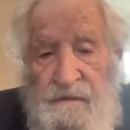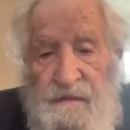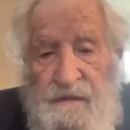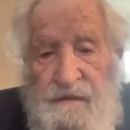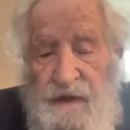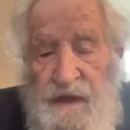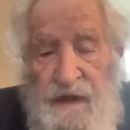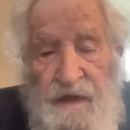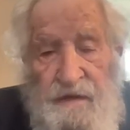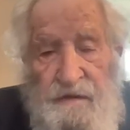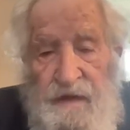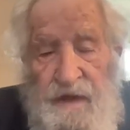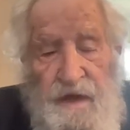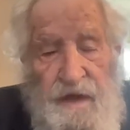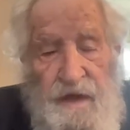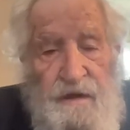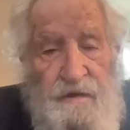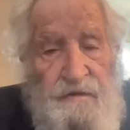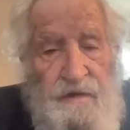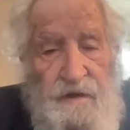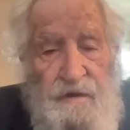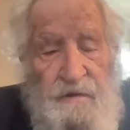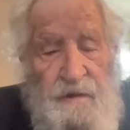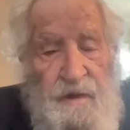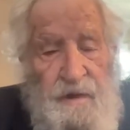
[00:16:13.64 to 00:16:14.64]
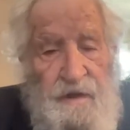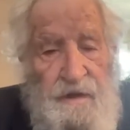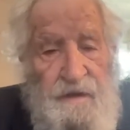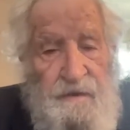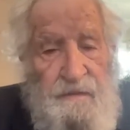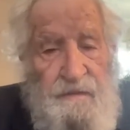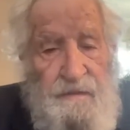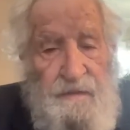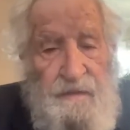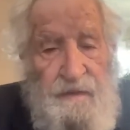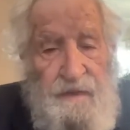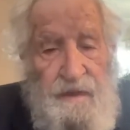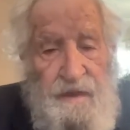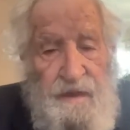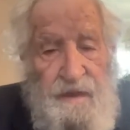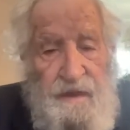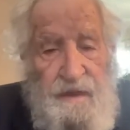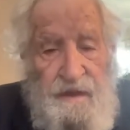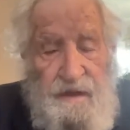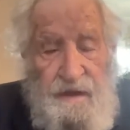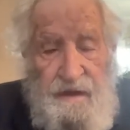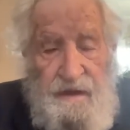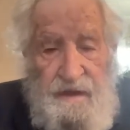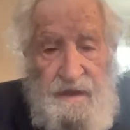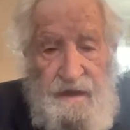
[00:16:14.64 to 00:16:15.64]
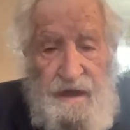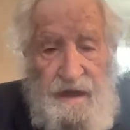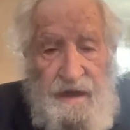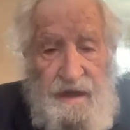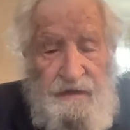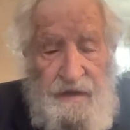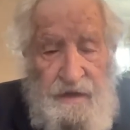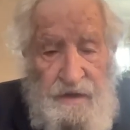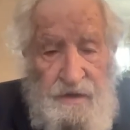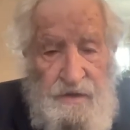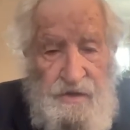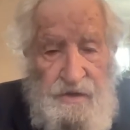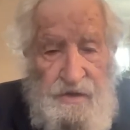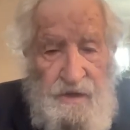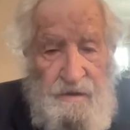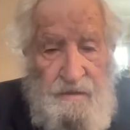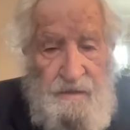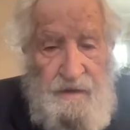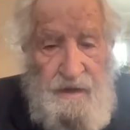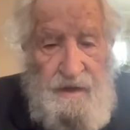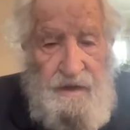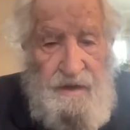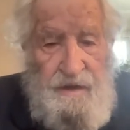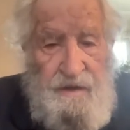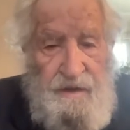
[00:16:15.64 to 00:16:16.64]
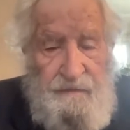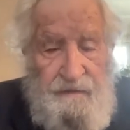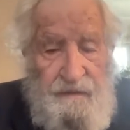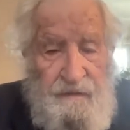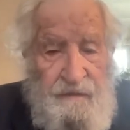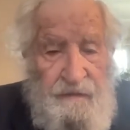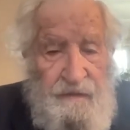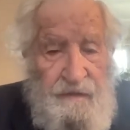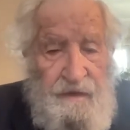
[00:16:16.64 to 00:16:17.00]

You have that everywhere. You have it in Germany,